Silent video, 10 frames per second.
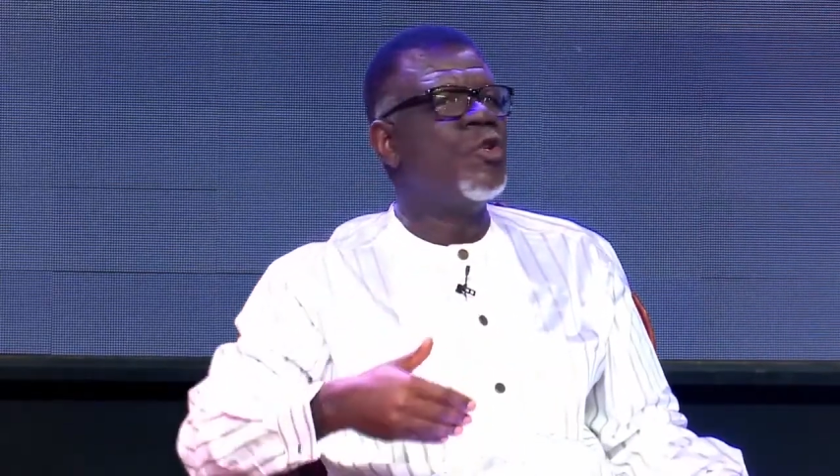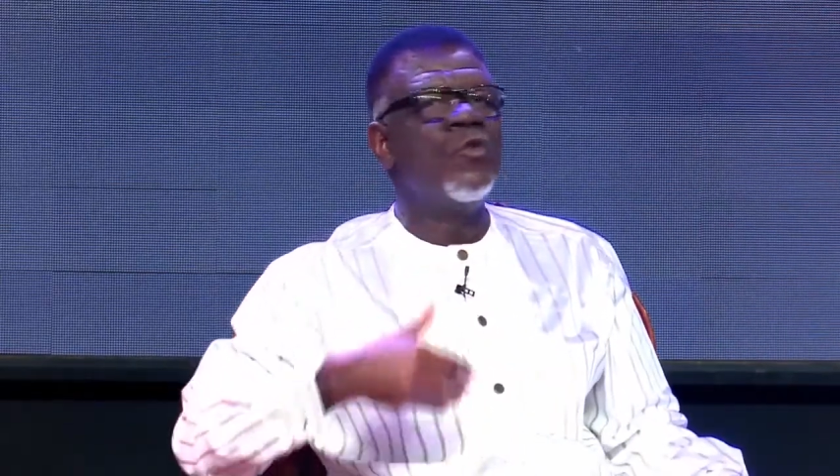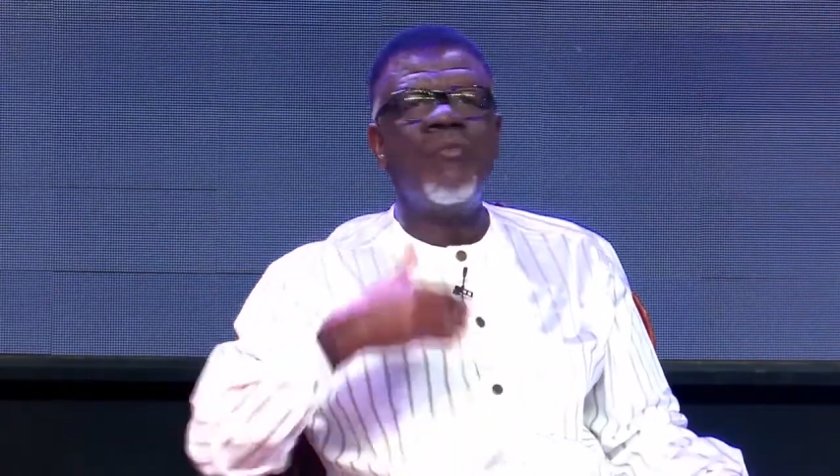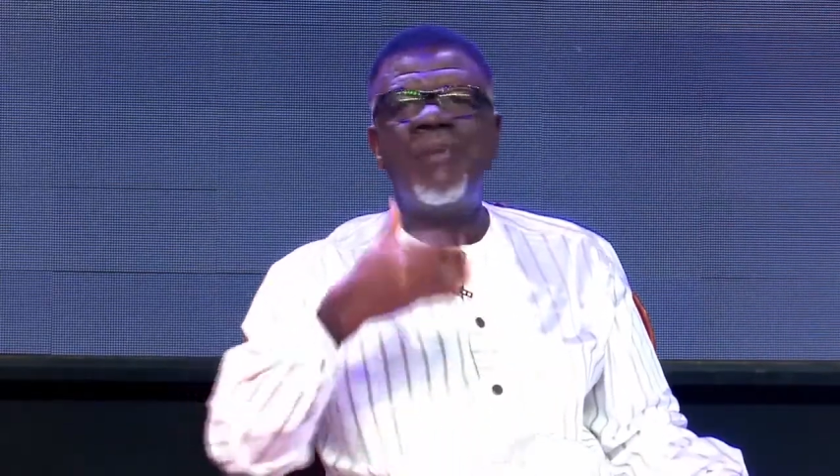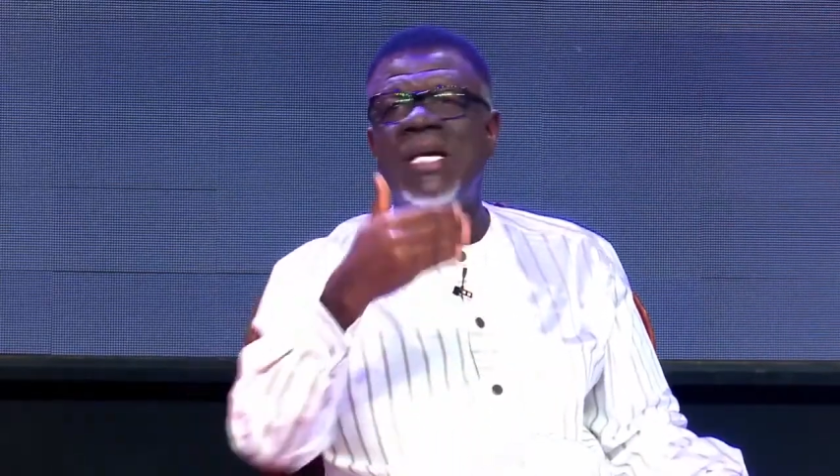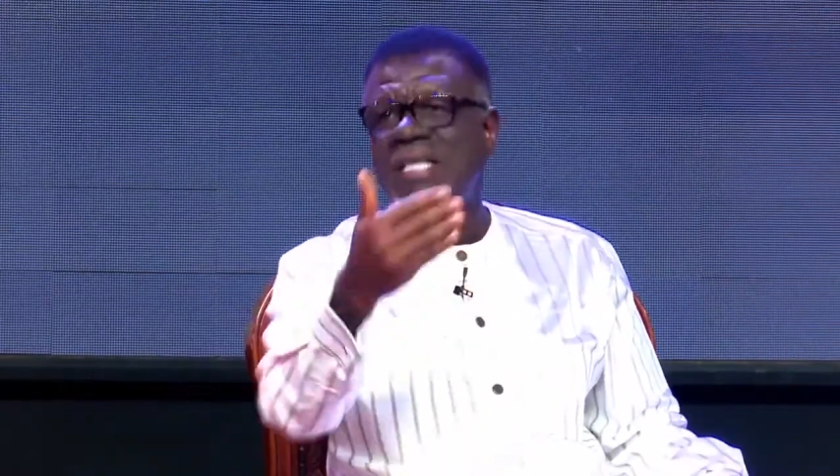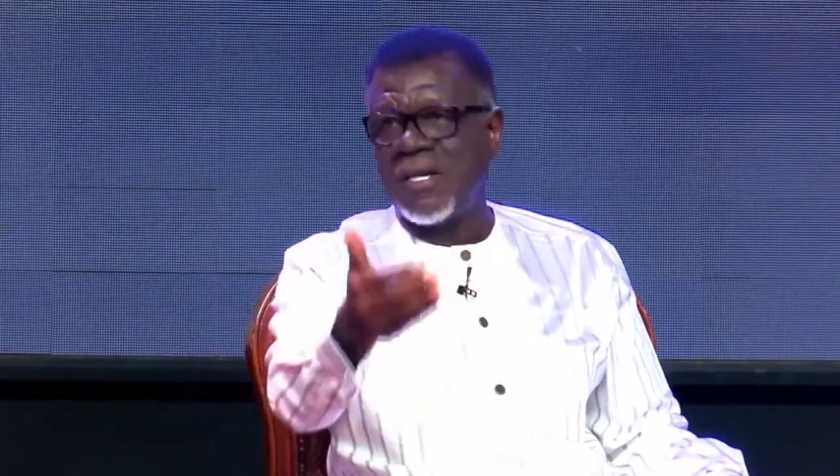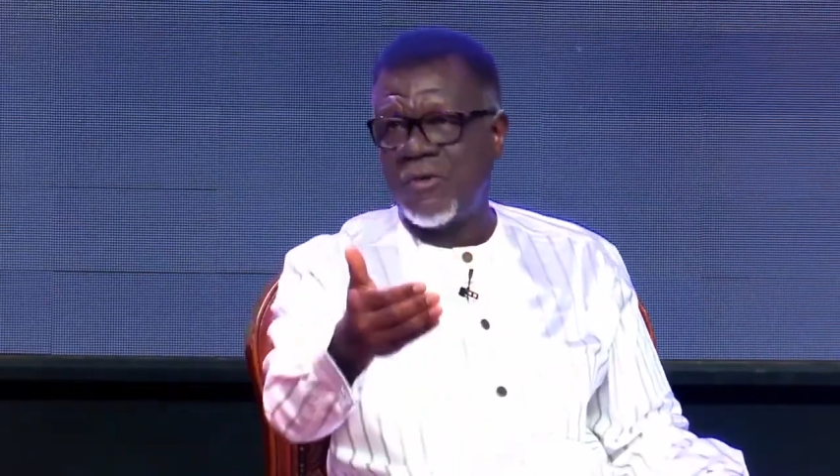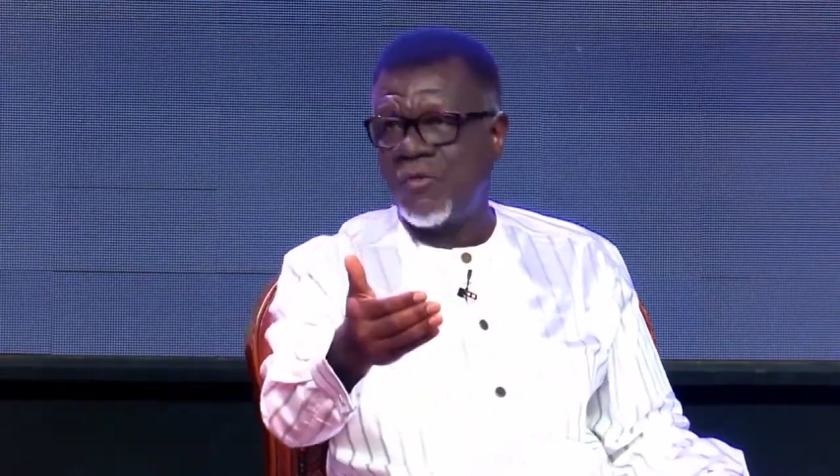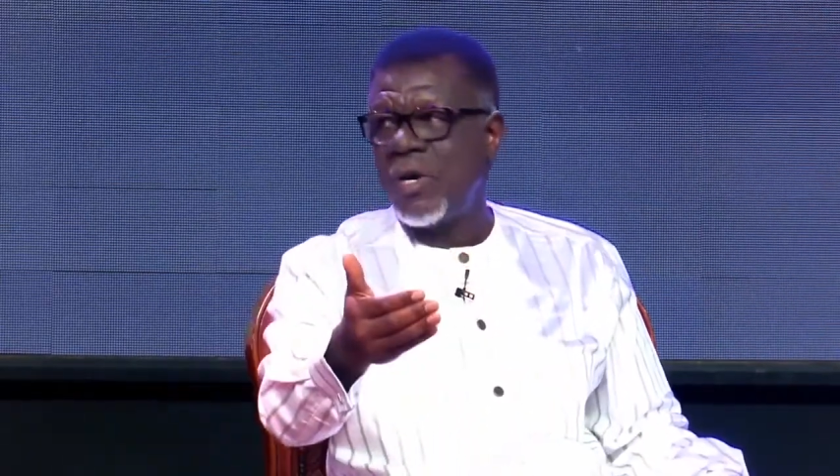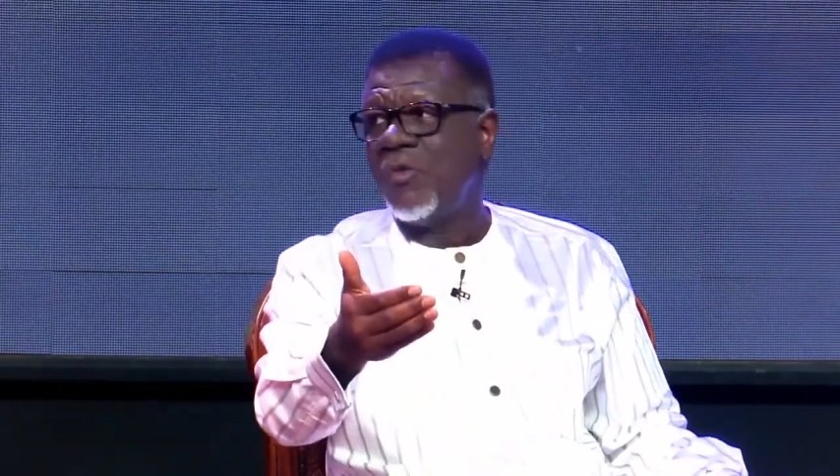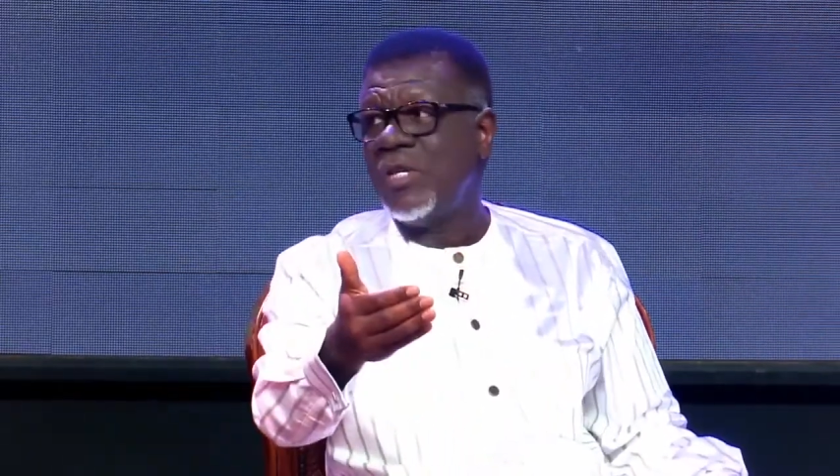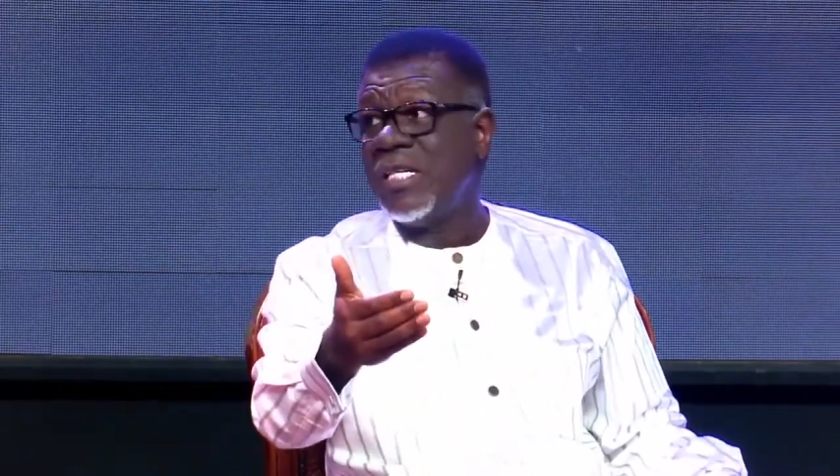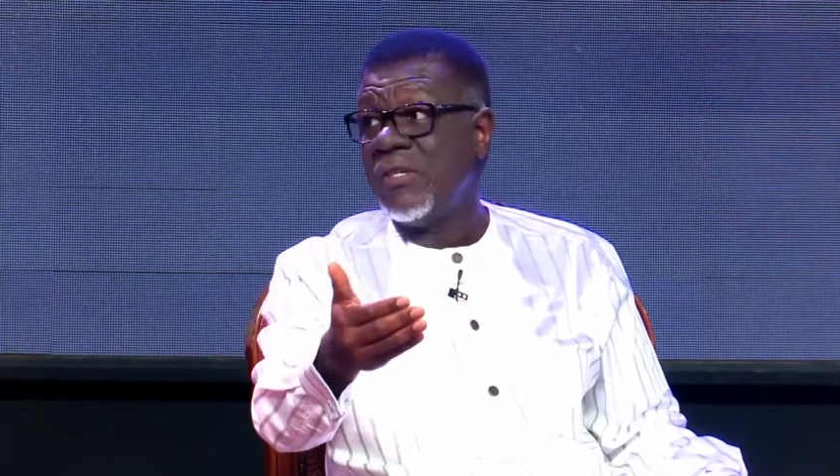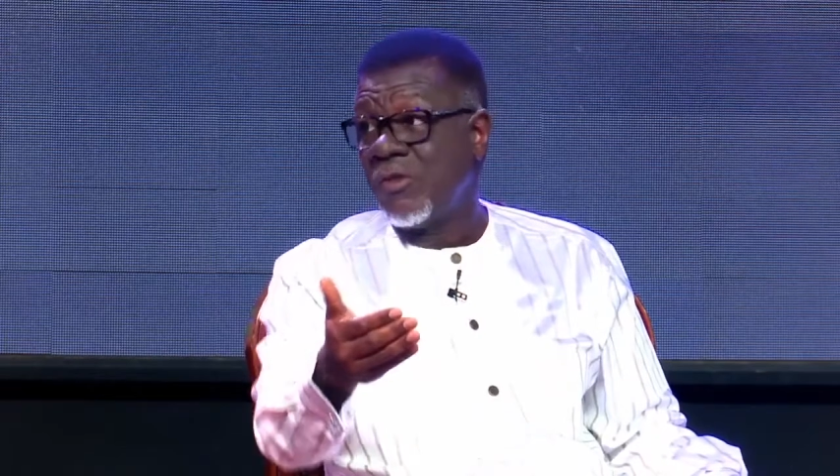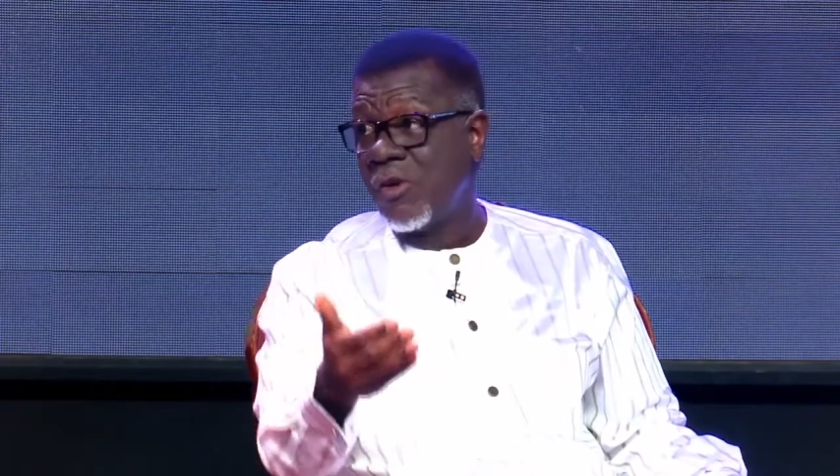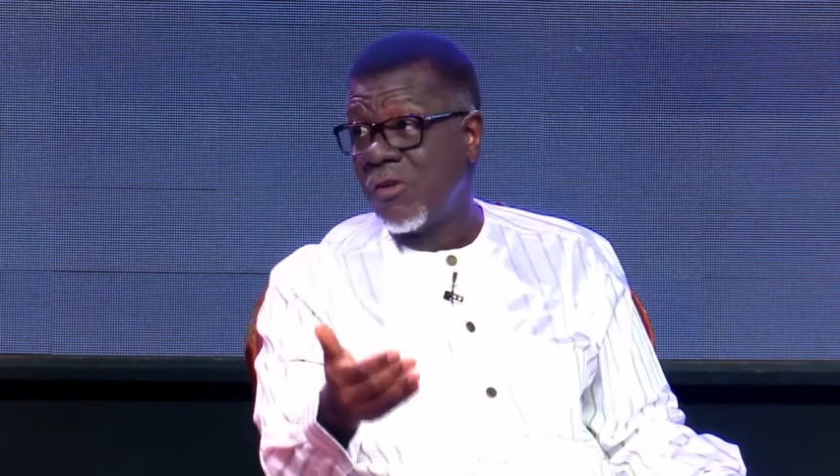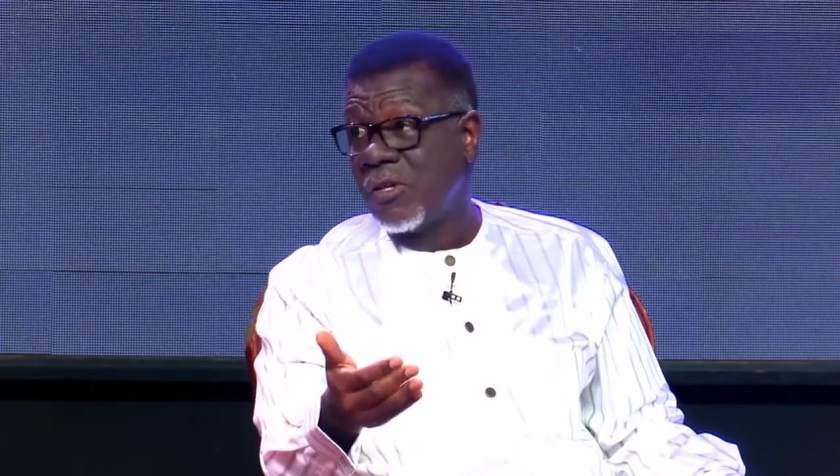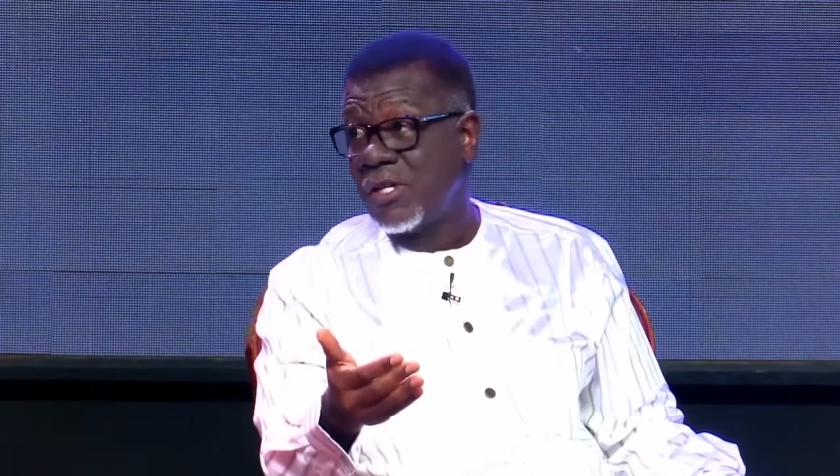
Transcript: better where we did wrong.